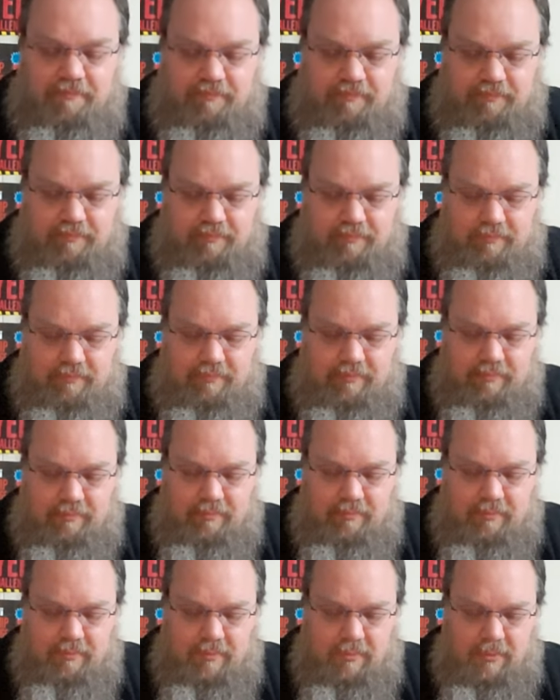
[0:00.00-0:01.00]

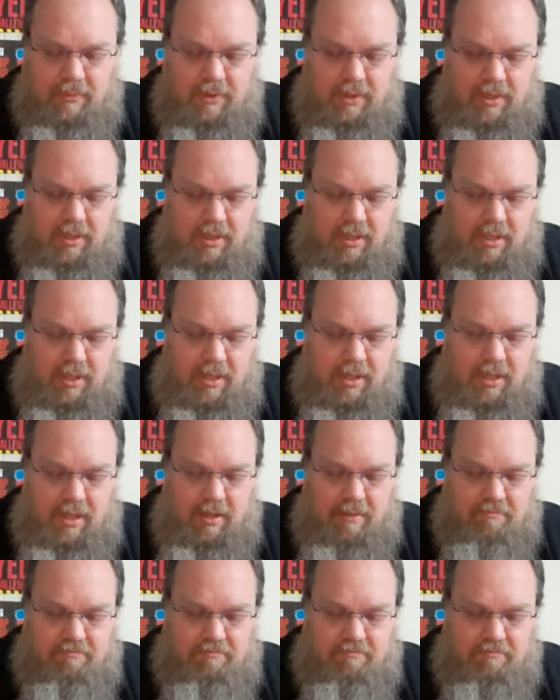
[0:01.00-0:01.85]
Nobody speaks.